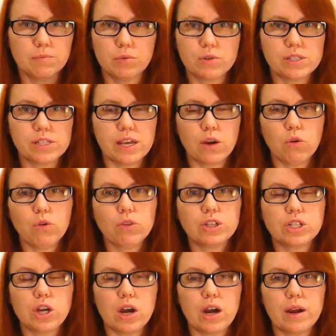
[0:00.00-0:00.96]
books there all
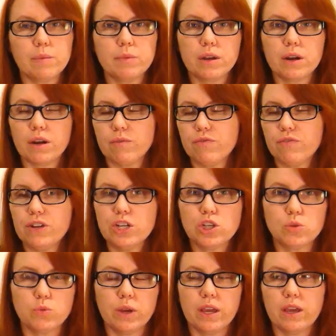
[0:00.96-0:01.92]
the time that I'm
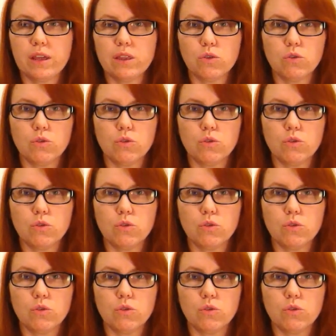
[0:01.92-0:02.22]
finished with,